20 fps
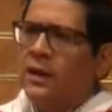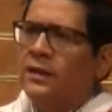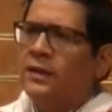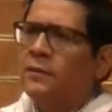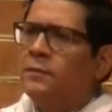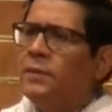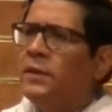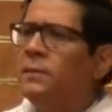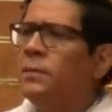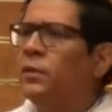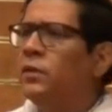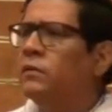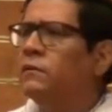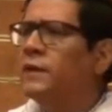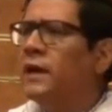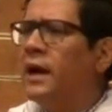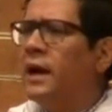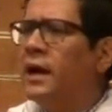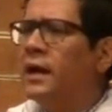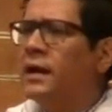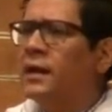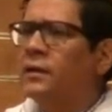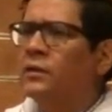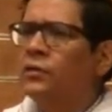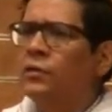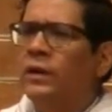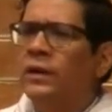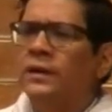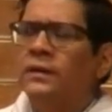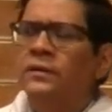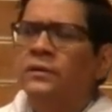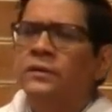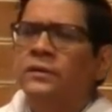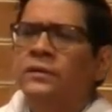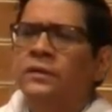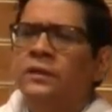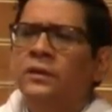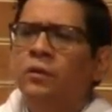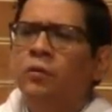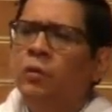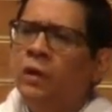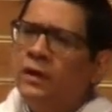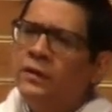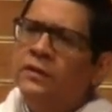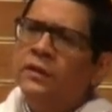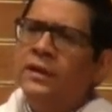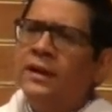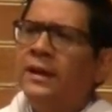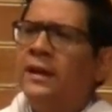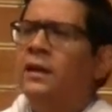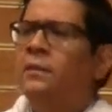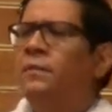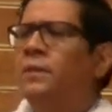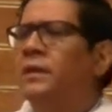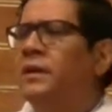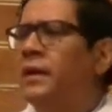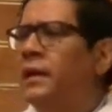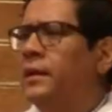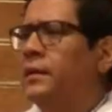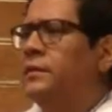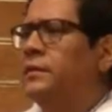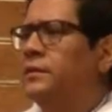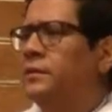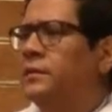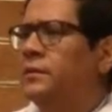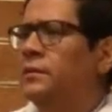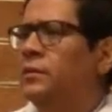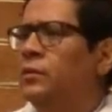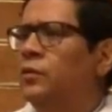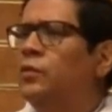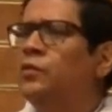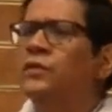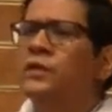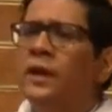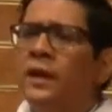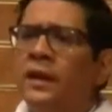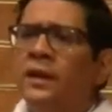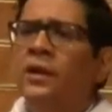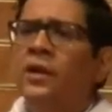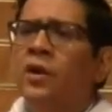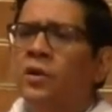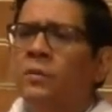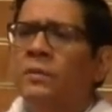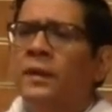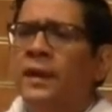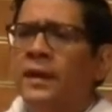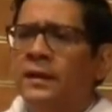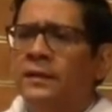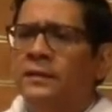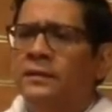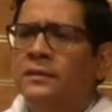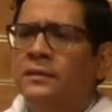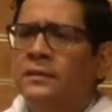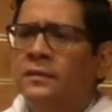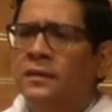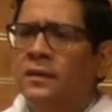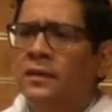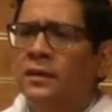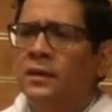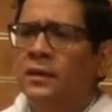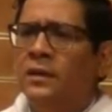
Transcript: And the people of God are trying to see what's going to happen next. Who's going to come next?